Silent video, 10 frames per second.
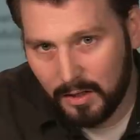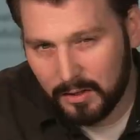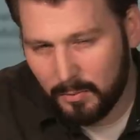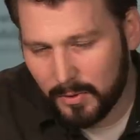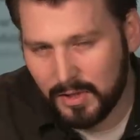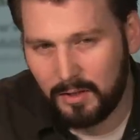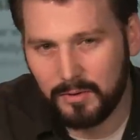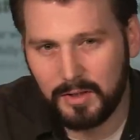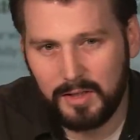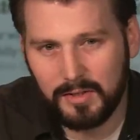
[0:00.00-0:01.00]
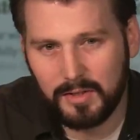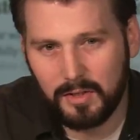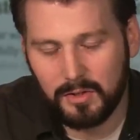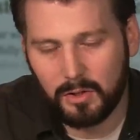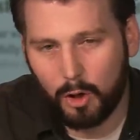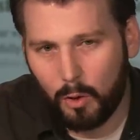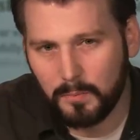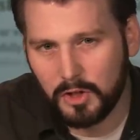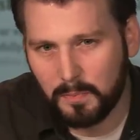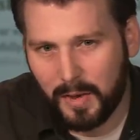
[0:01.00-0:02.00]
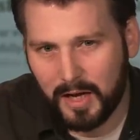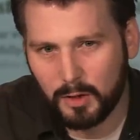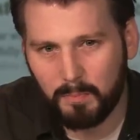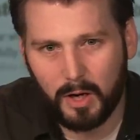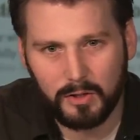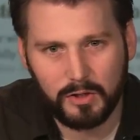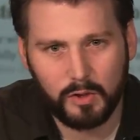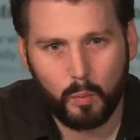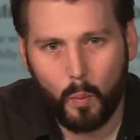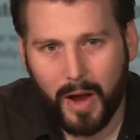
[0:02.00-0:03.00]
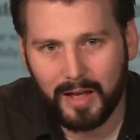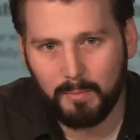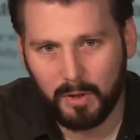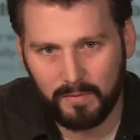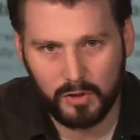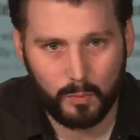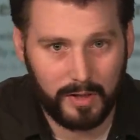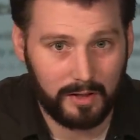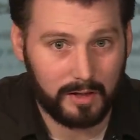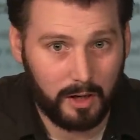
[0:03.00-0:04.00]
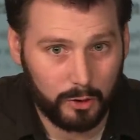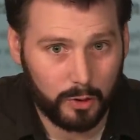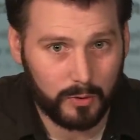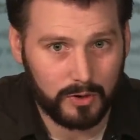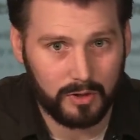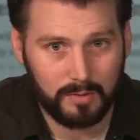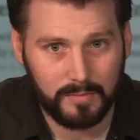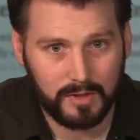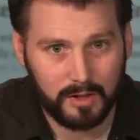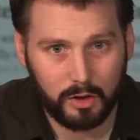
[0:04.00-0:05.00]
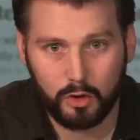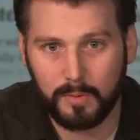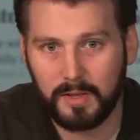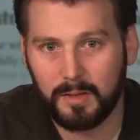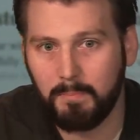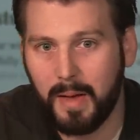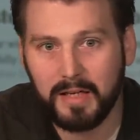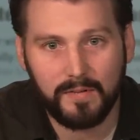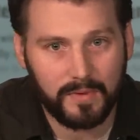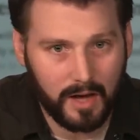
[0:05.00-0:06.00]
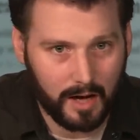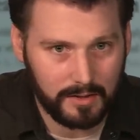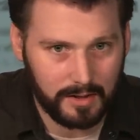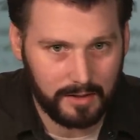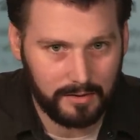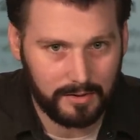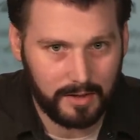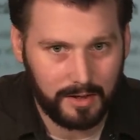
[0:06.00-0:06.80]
The result is that Tom Dispatch punches well above its weight in cultural terms, contributing many of the ideas,